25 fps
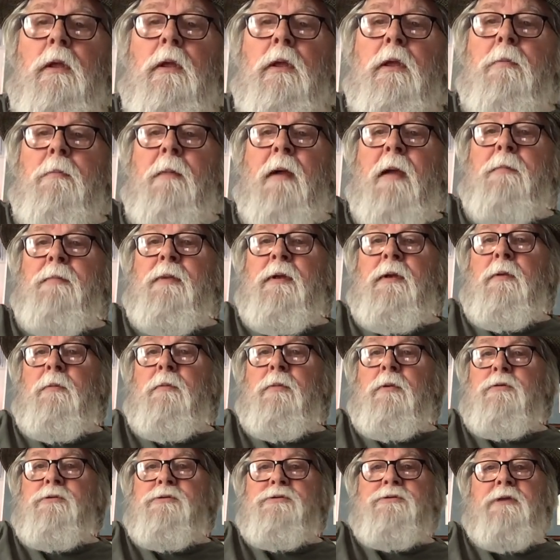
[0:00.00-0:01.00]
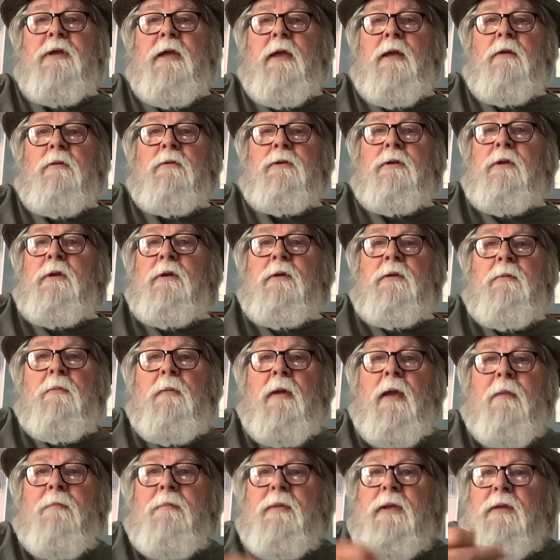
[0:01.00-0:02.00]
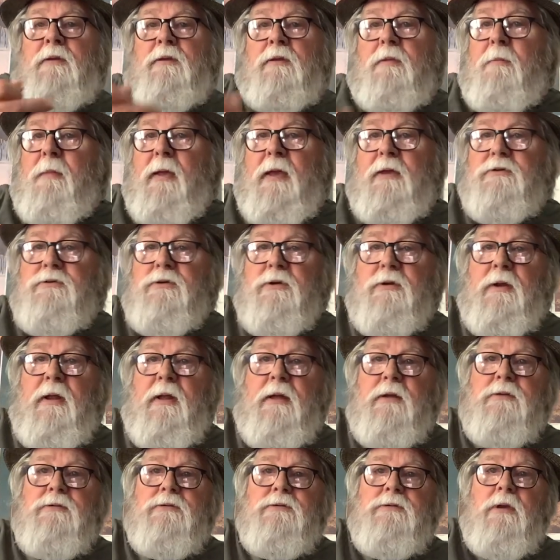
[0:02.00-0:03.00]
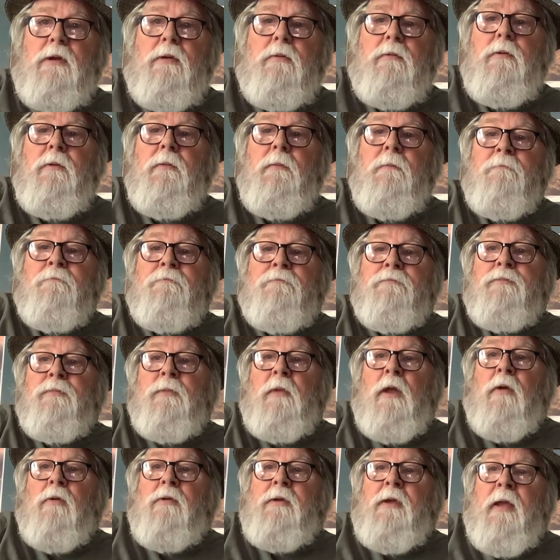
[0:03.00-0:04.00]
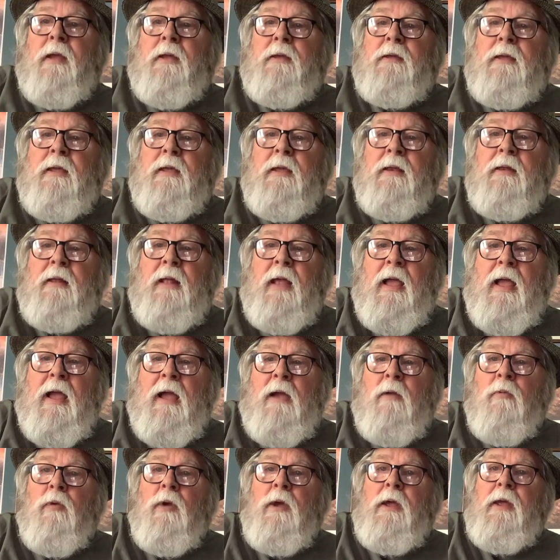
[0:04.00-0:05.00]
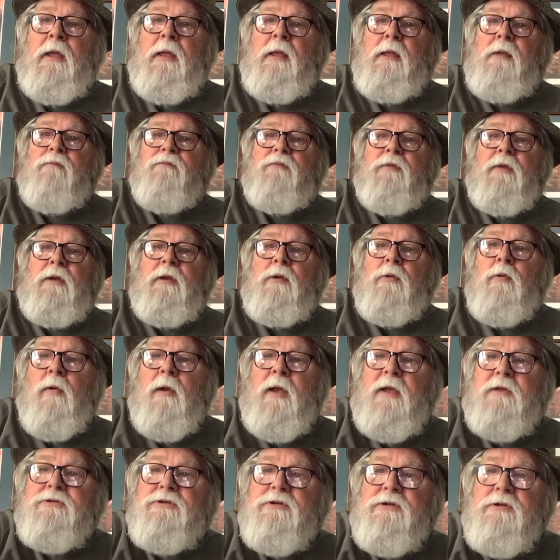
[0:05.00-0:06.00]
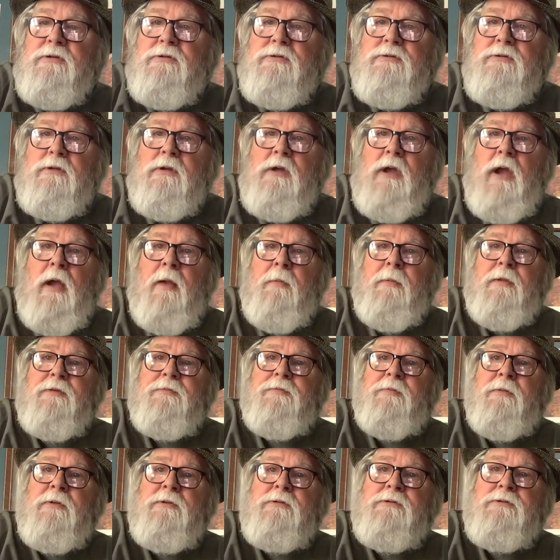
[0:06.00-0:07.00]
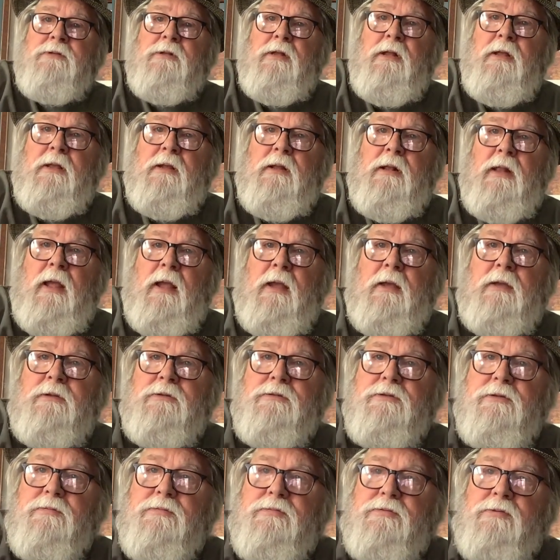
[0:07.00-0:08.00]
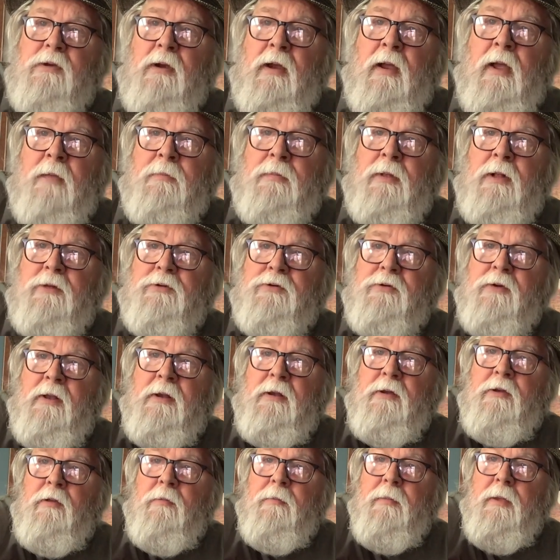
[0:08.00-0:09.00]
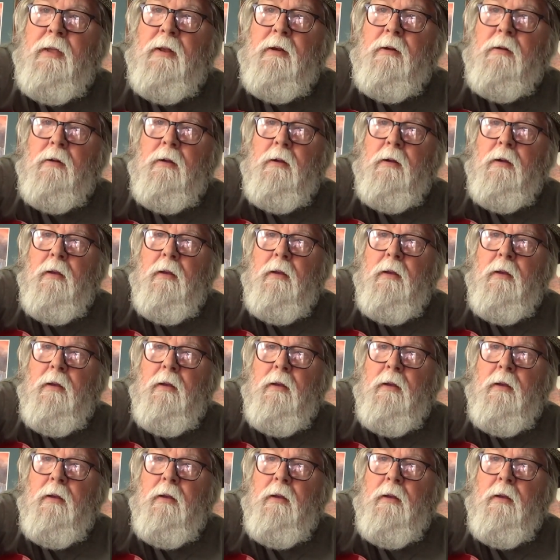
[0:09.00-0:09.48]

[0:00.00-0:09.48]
he might be in the blues scale, and then he might be in the major next. So, okay, Key to the Highway. If any questions or comments, please click like and subscribe. I'll try to do better.